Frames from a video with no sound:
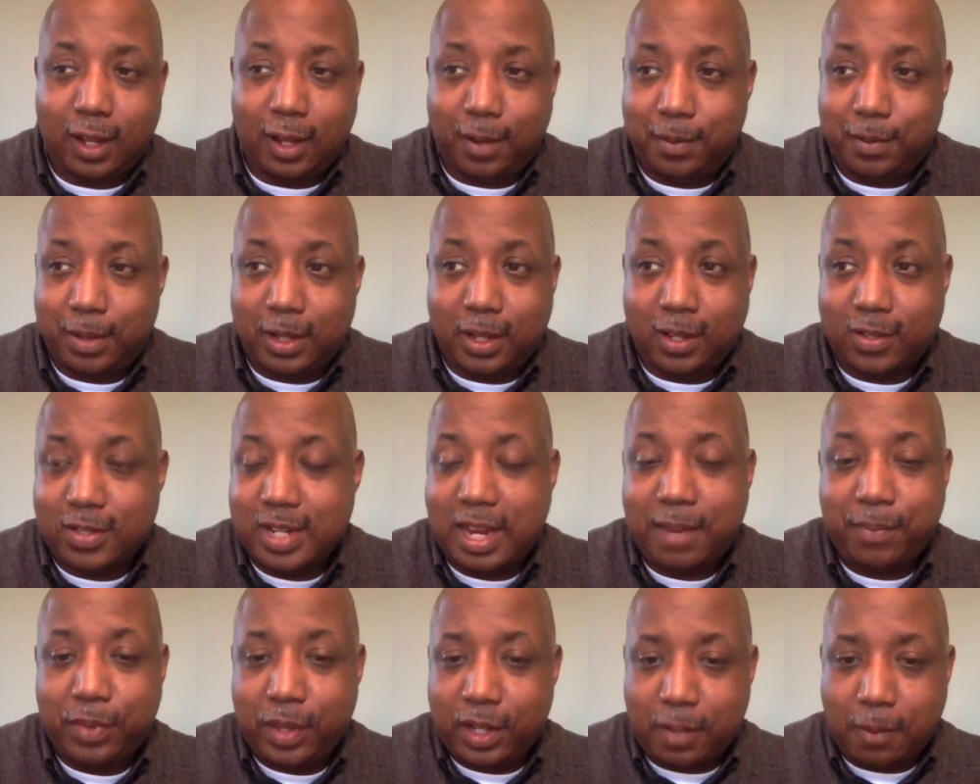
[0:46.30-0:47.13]
I mean, the
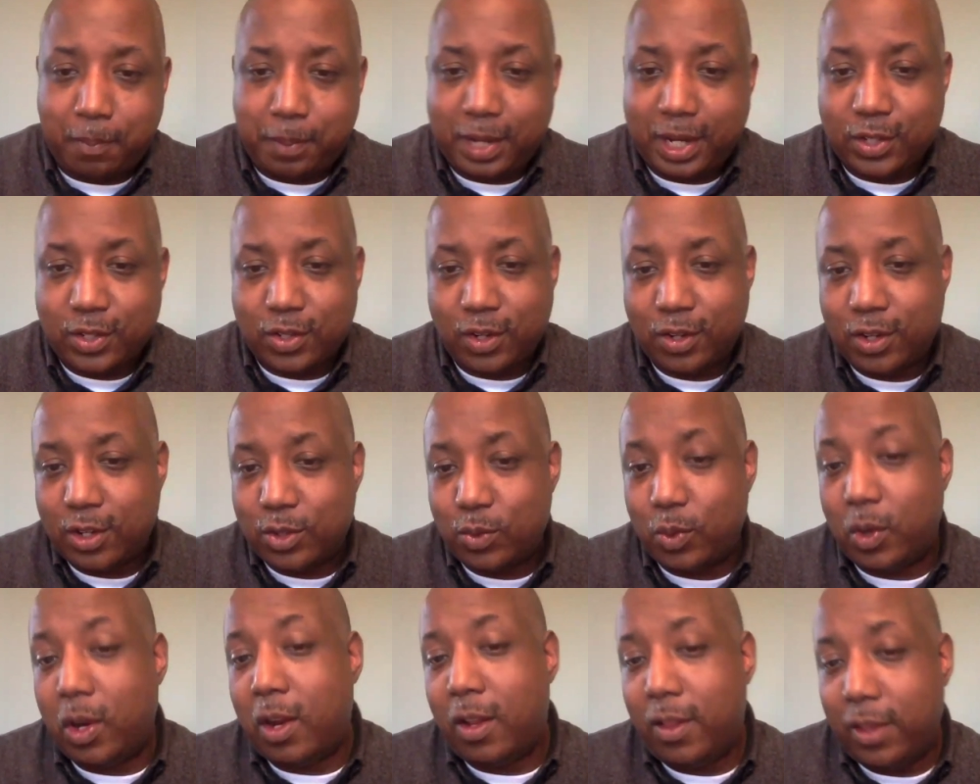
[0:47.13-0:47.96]
same thing that Pixar does
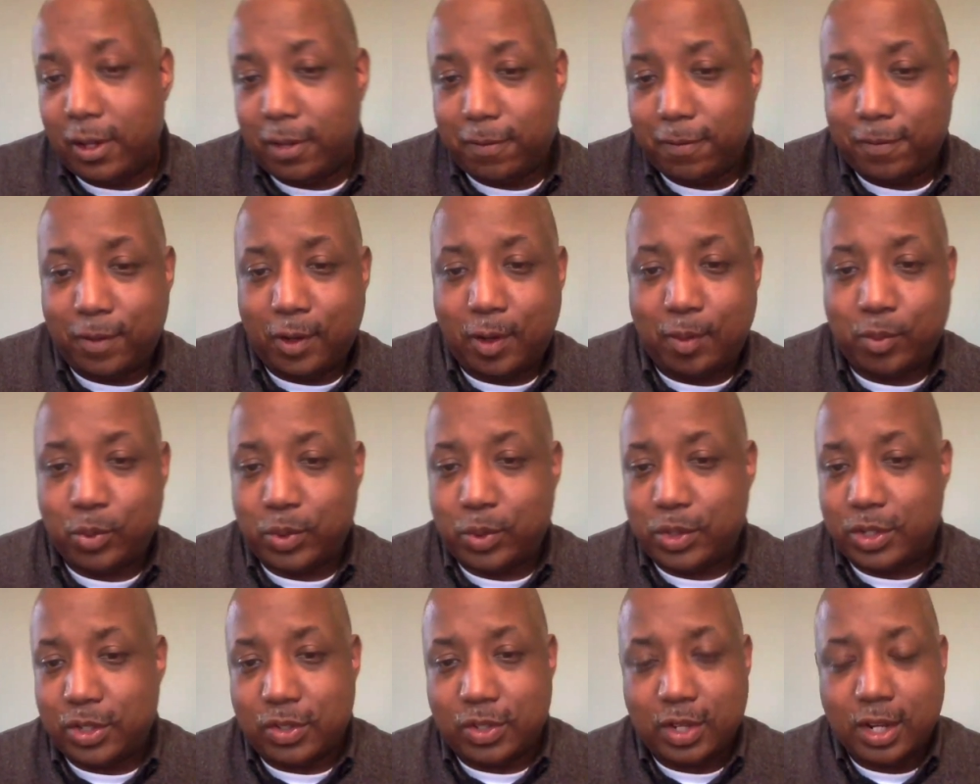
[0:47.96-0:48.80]
with all of their films,
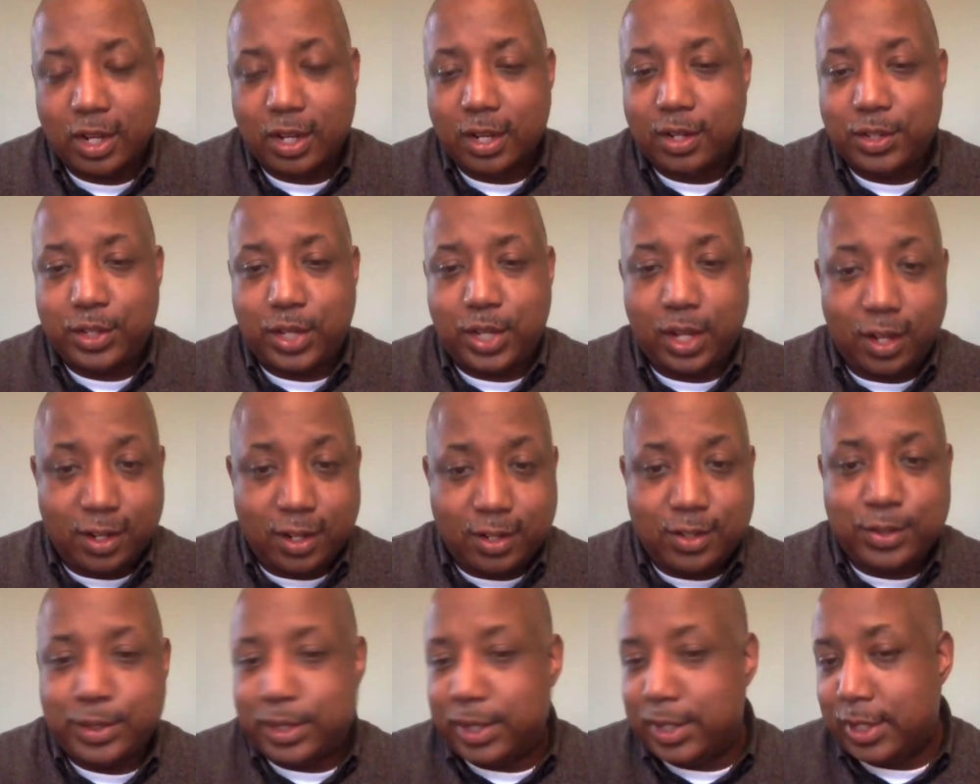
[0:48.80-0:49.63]
which is
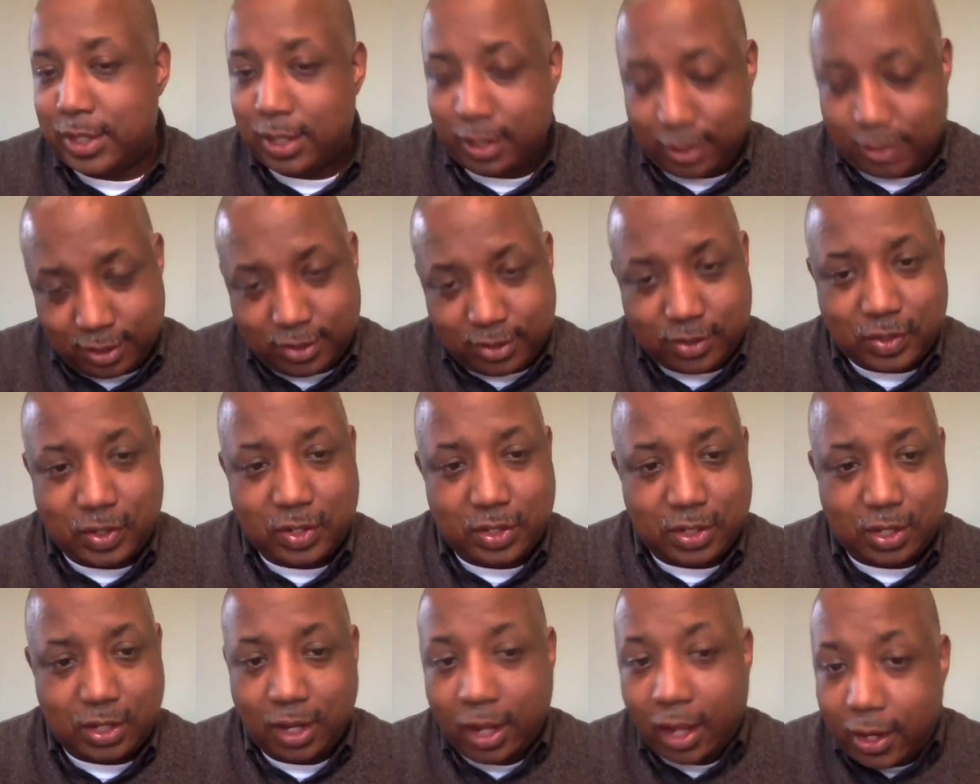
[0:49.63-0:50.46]
tons and tons
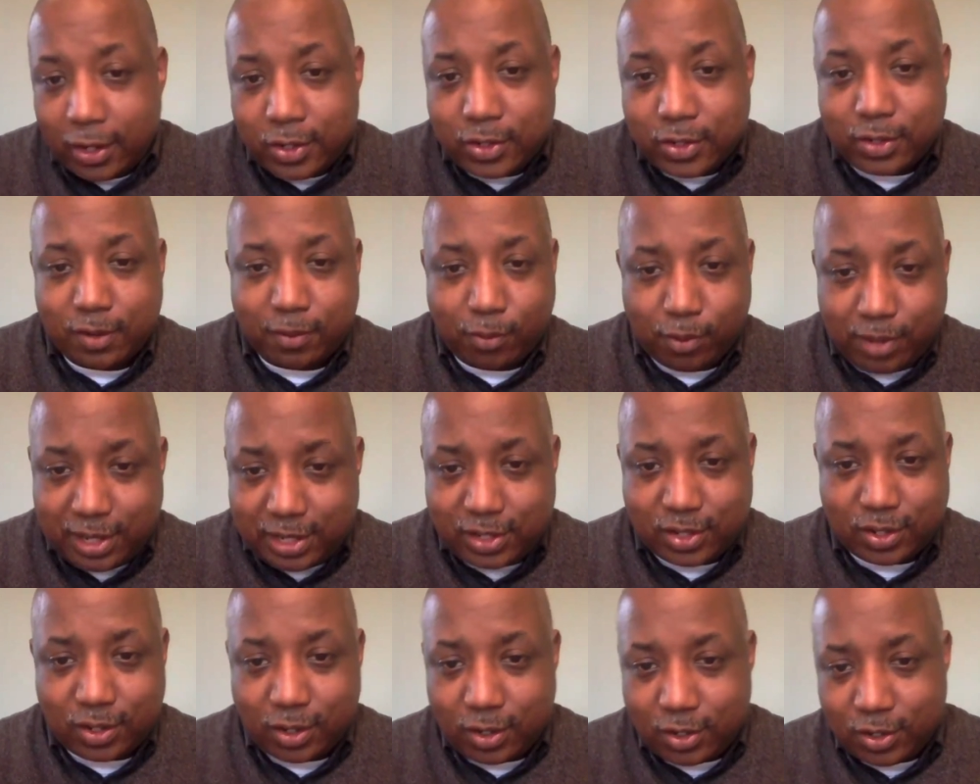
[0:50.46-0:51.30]
and tons of
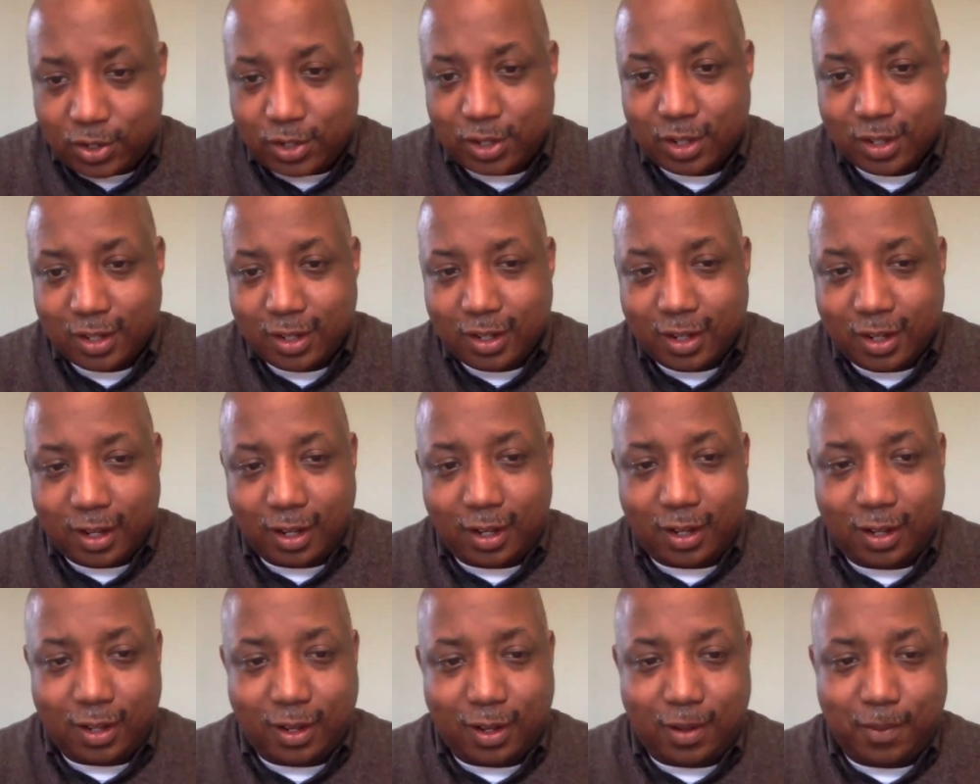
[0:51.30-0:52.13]
research,
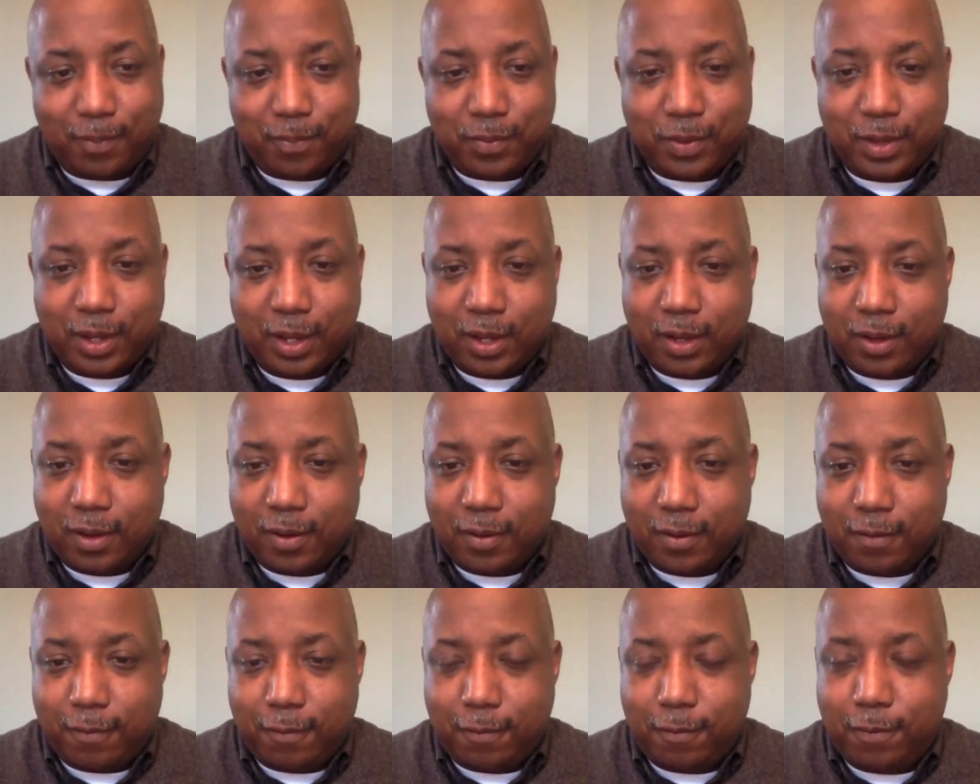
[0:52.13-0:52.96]
um,
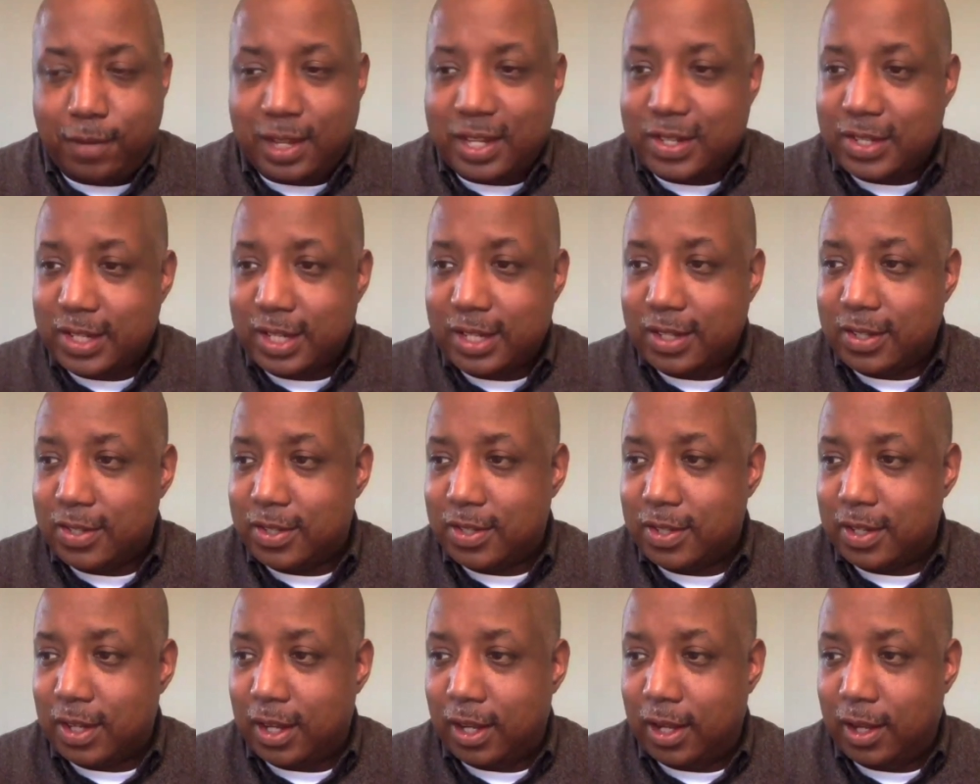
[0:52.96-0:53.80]

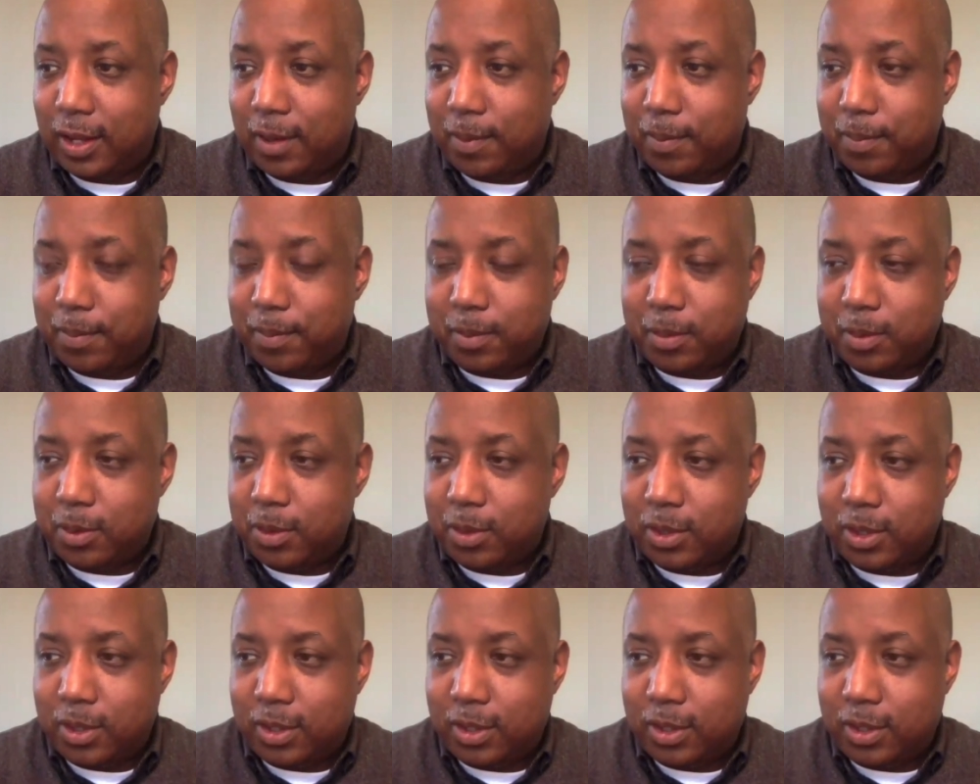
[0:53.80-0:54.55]
visits, um,